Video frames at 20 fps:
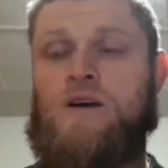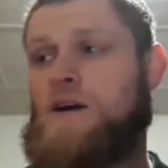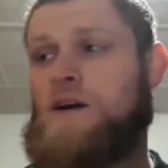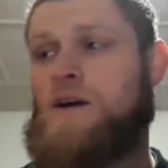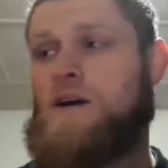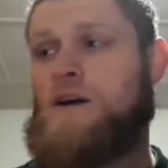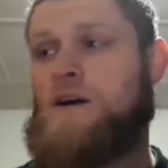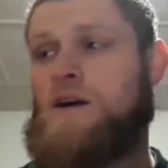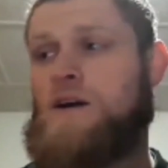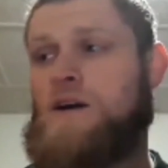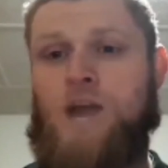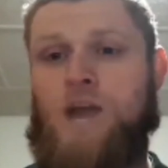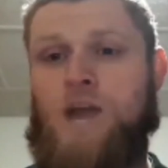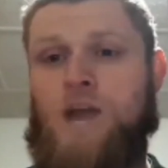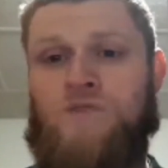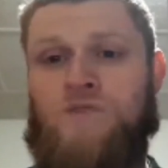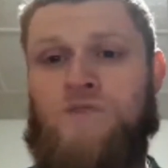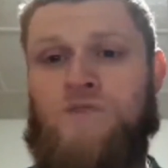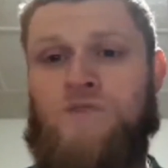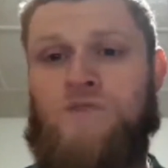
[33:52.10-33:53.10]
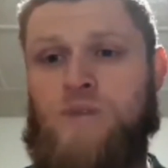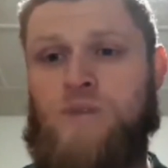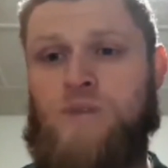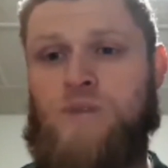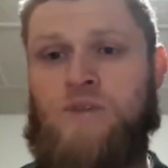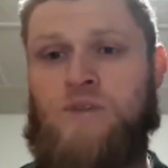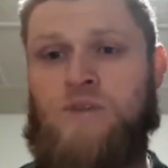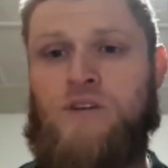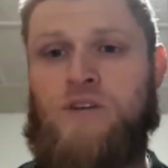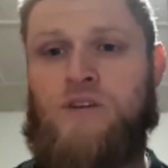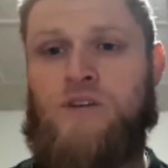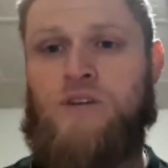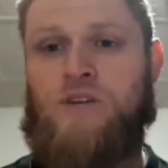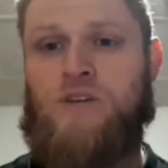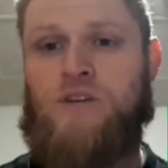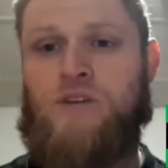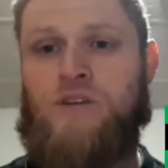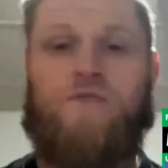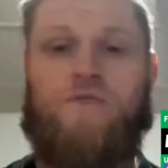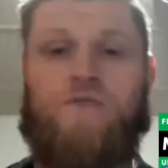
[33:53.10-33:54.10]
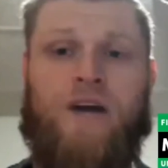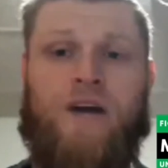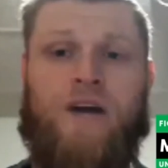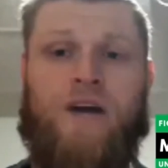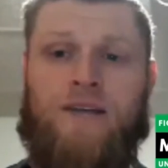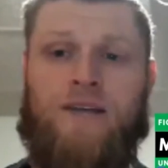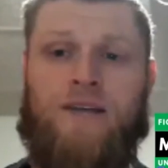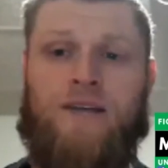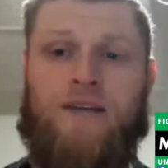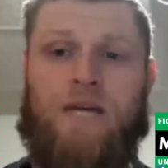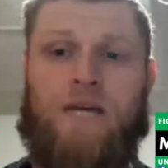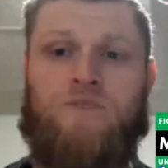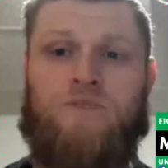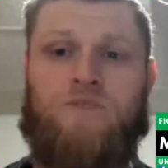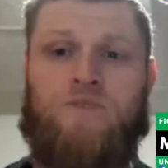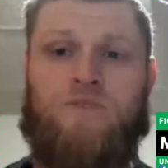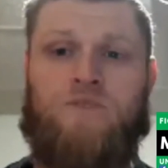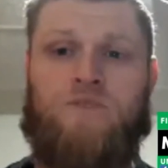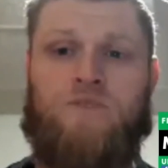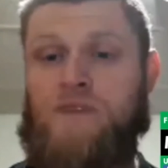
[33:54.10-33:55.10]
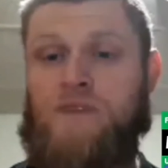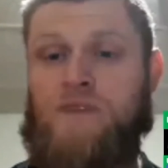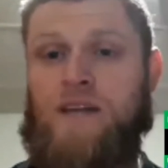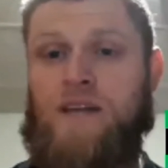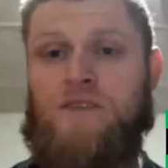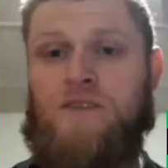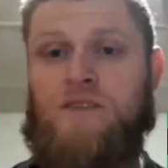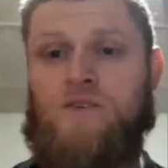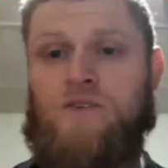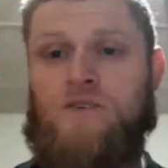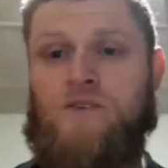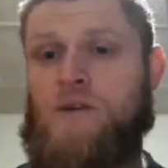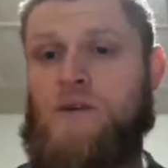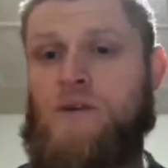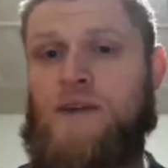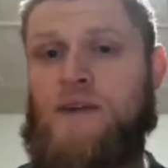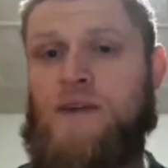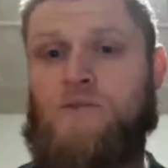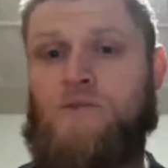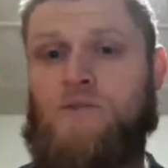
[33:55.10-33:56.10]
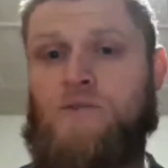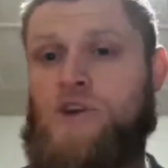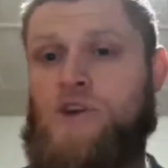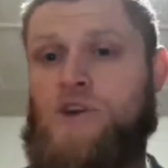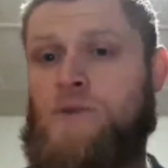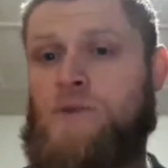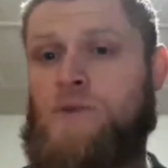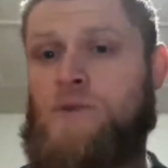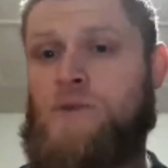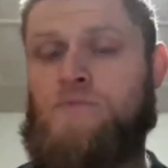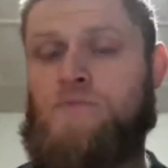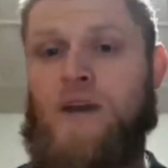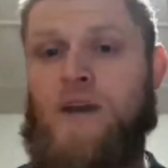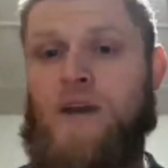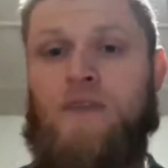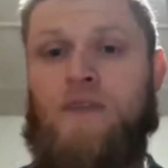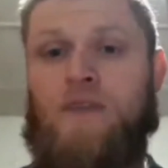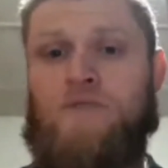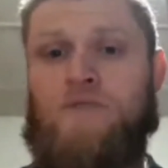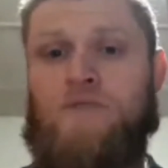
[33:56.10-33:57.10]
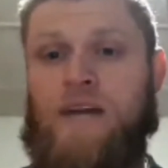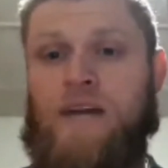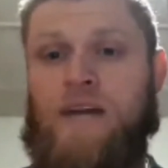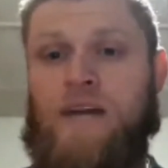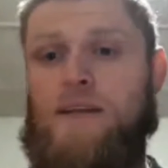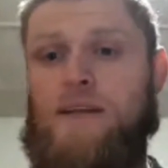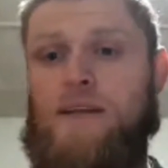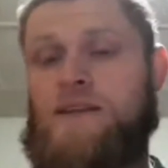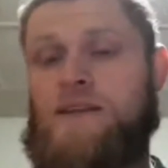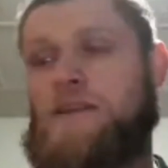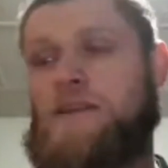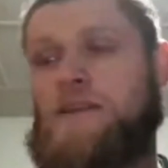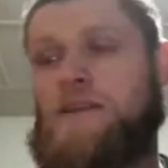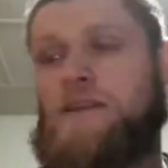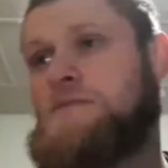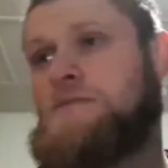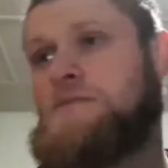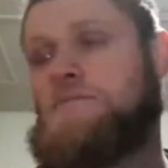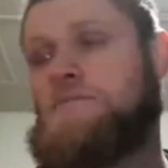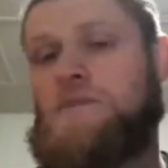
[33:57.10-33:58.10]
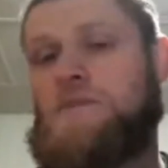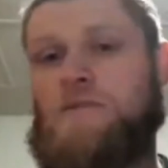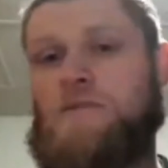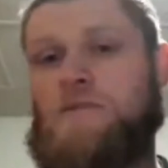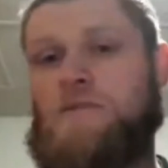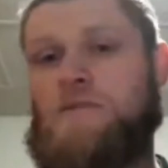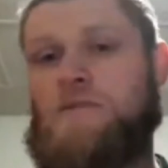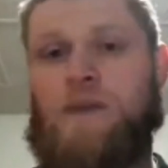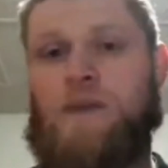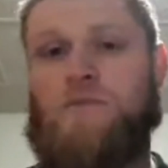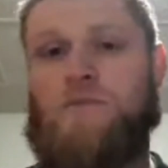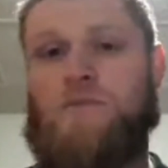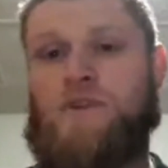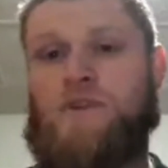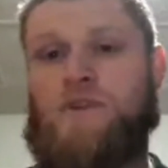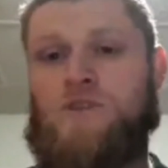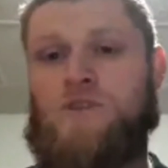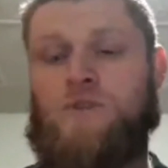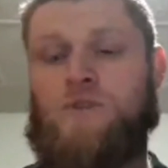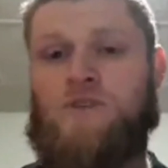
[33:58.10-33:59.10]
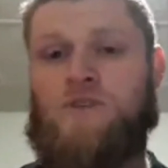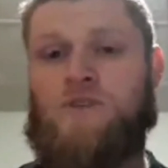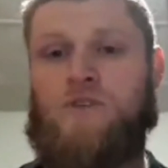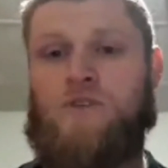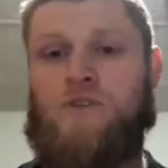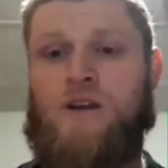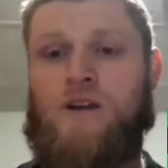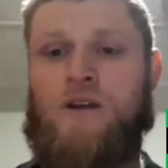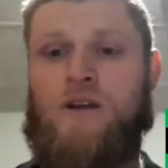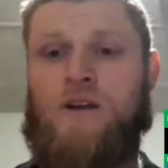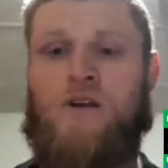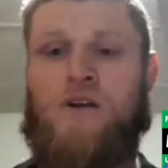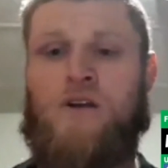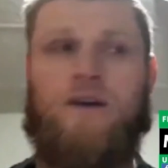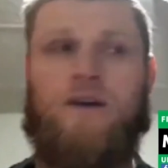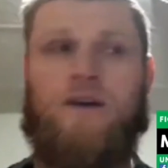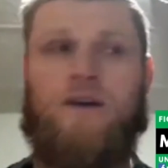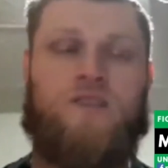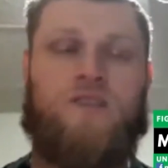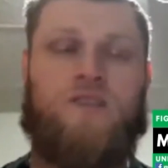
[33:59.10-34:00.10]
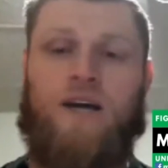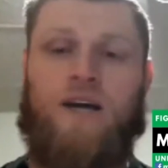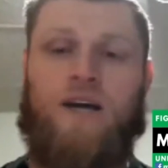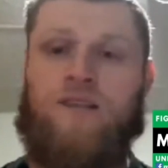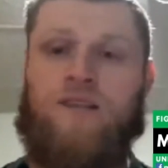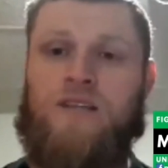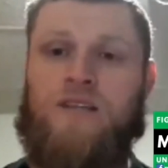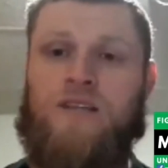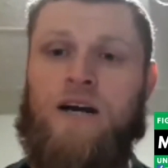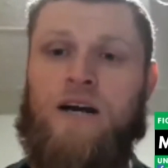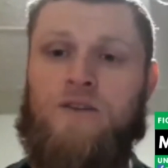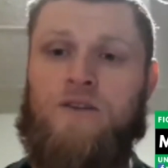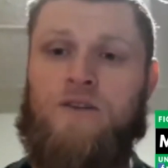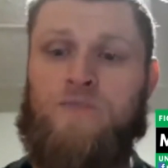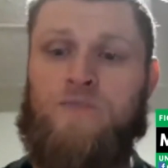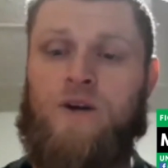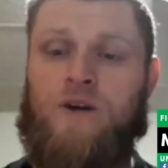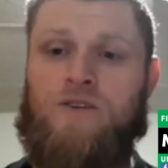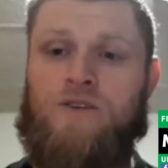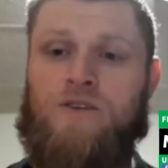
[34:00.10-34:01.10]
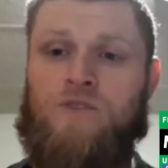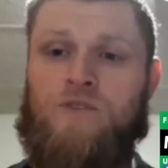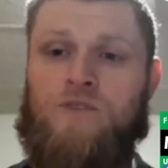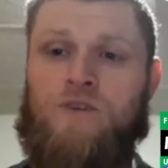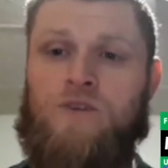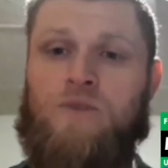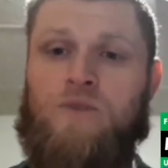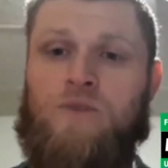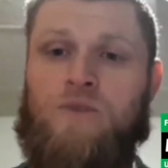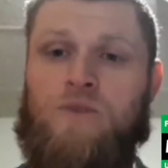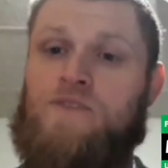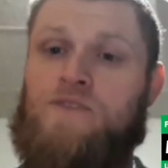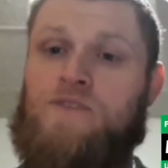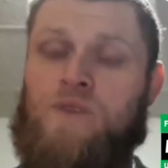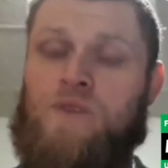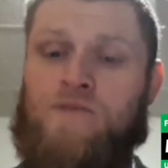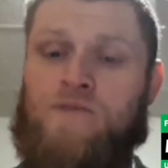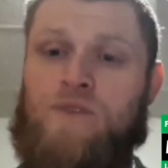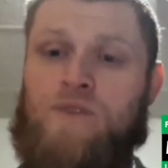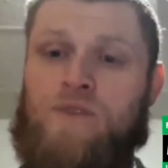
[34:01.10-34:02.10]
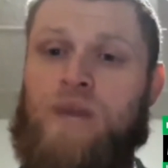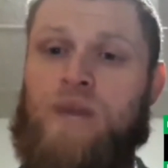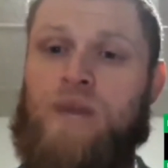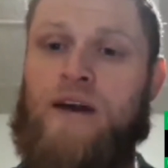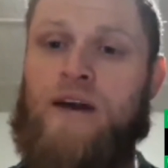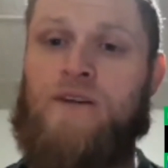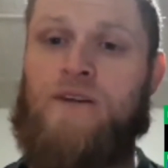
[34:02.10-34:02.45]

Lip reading: Harbor View Optometry gives me free eye exams for fights, so I don't have to worry about paying for that. And then I put their sponsor in there. Signs Now sponsors me, but gives me a free banner